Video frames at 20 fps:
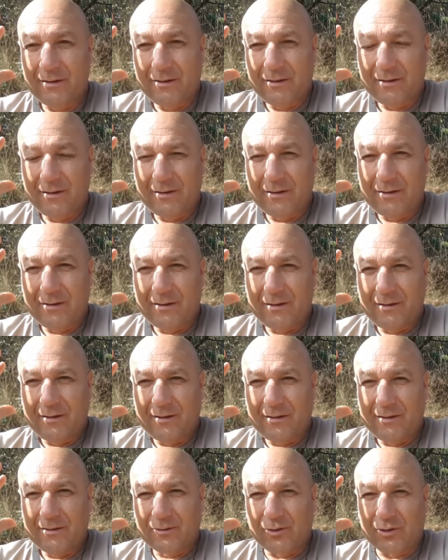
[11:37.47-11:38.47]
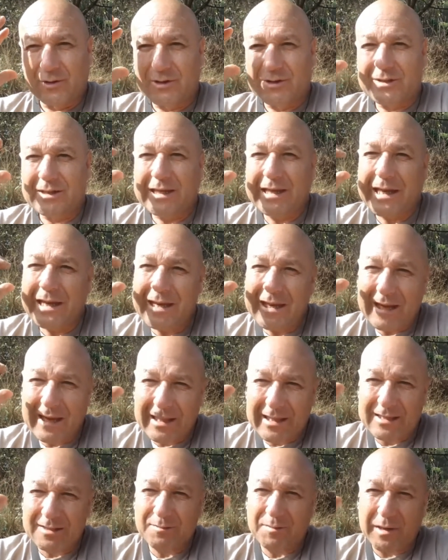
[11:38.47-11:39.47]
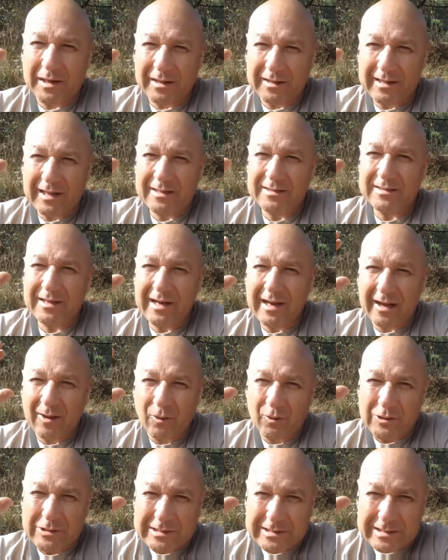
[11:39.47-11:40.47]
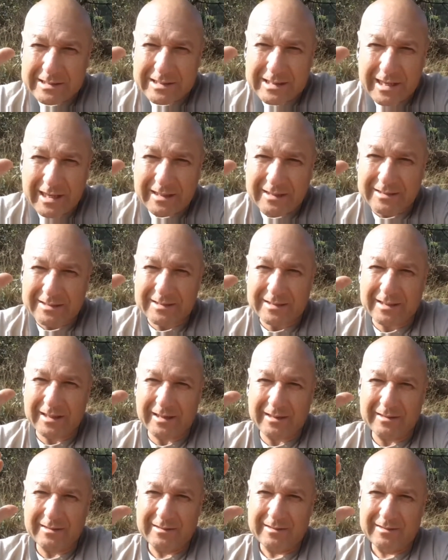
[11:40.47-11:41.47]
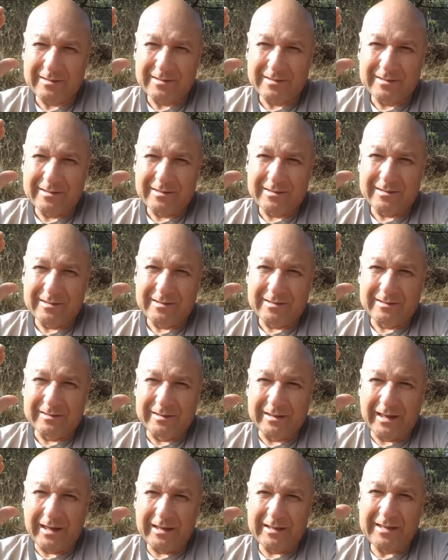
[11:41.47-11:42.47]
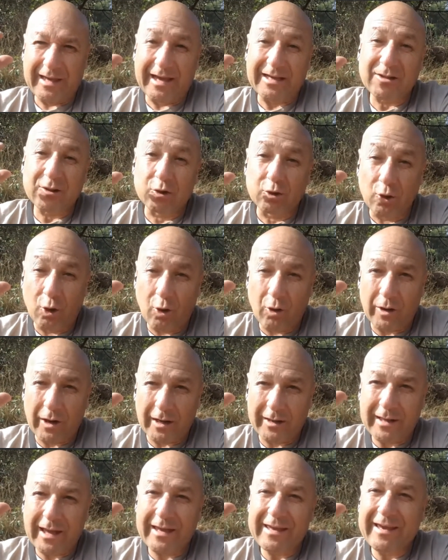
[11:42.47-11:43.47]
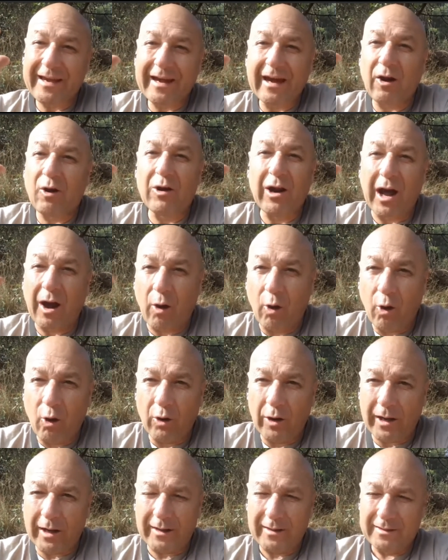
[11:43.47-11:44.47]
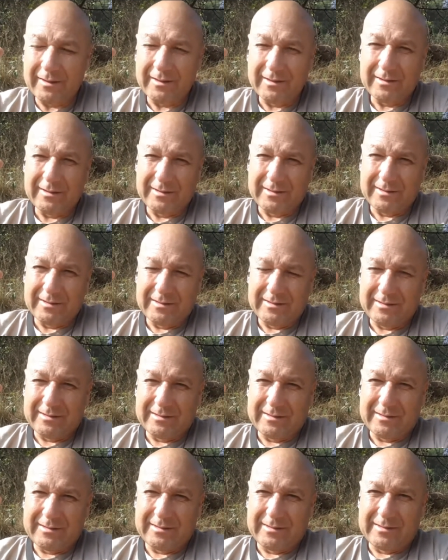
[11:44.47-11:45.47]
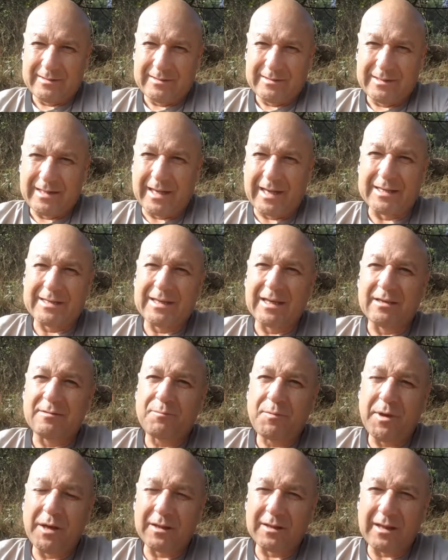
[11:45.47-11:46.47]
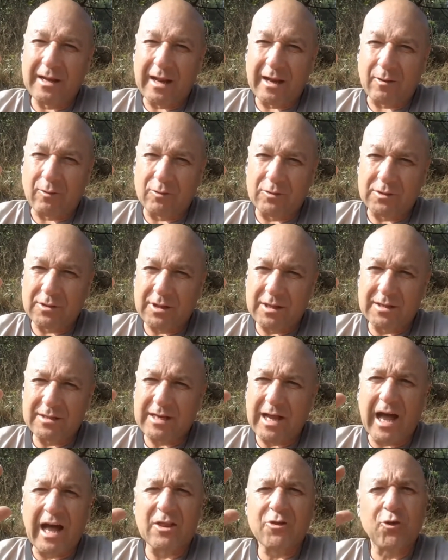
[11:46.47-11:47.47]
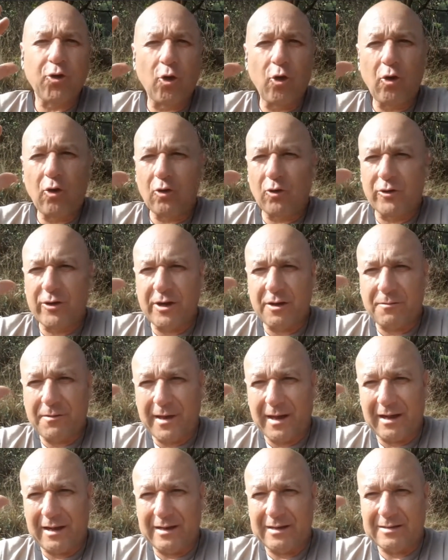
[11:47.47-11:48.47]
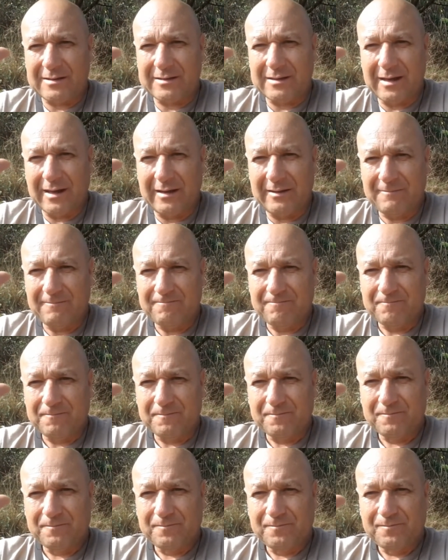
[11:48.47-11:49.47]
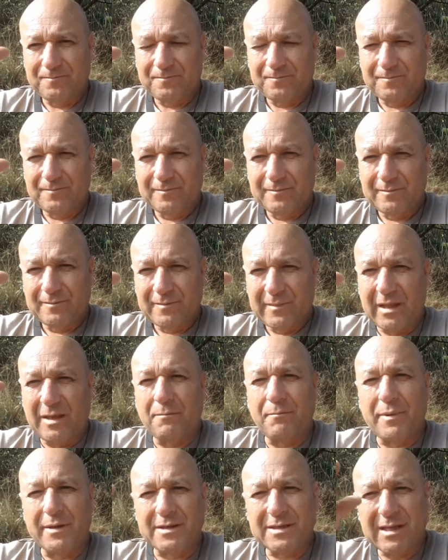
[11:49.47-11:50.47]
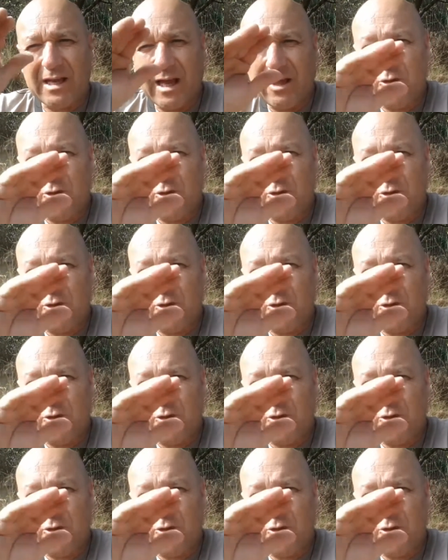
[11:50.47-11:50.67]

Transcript: their conscience is kind of asleep. And they need to wake up. Their conscience, it is now time, it is this time that has arrived to wake your conscience at every level,